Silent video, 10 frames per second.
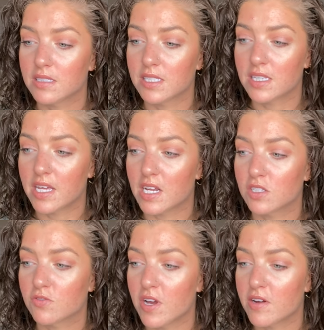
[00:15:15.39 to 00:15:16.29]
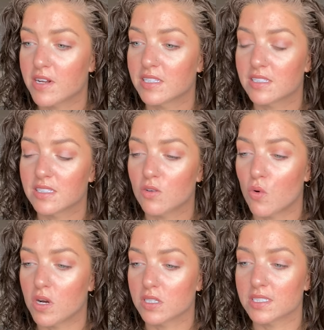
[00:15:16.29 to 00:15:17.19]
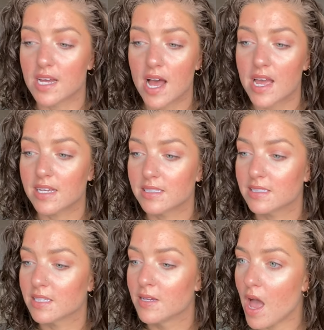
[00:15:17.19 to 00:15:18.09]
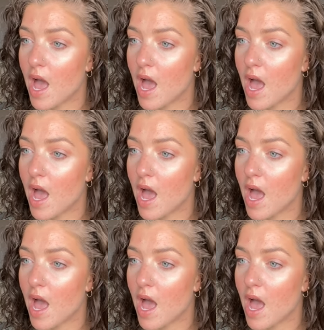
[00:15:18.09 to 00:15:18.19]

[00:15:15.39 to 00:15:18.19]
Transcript: synthetics, fragrance, or dyes.